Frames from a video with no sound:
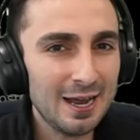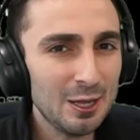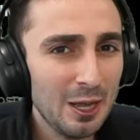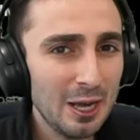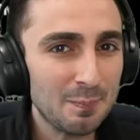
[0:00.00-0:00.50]

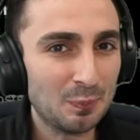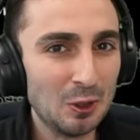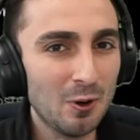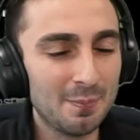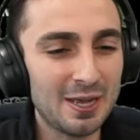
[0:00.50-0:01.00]
of like blew
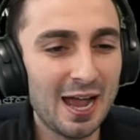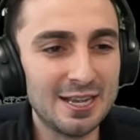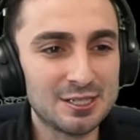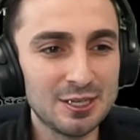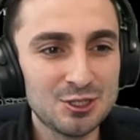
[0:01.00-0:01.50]
up,
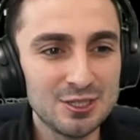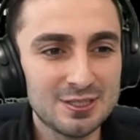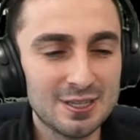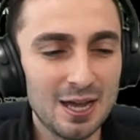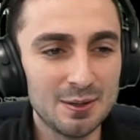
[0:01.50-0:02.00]
guys. Let's just,
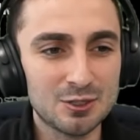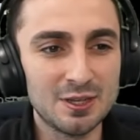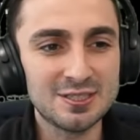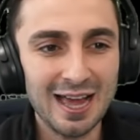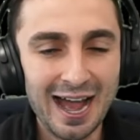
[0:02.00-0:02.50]
so this
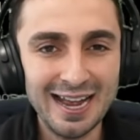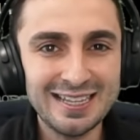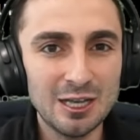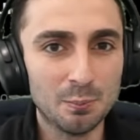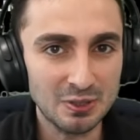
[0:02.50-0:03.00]
is the
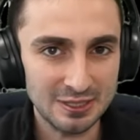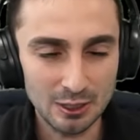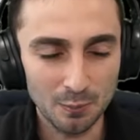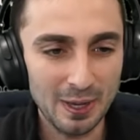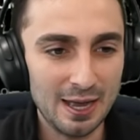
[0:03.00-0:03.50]
Hytale
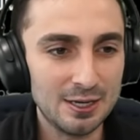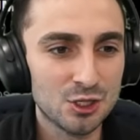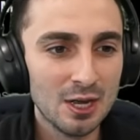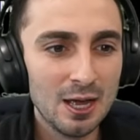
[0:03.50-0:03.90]
Brazil page.